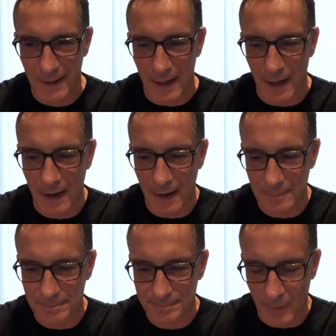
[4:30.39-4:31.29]

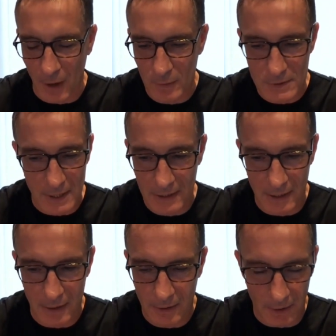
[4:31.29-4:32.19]
um, I would say, you
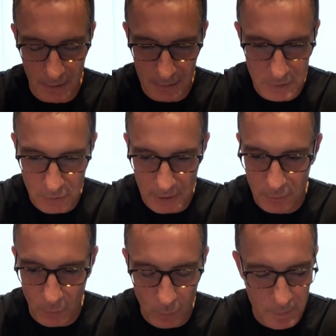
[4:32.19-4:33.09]
know, uh,
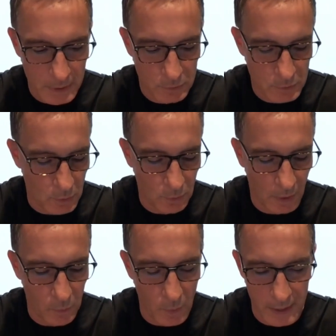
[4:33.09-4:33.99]
straightforward middle school.
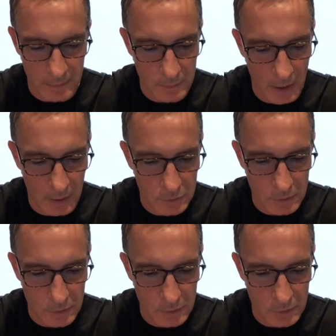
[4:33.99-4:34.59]
I went, uh,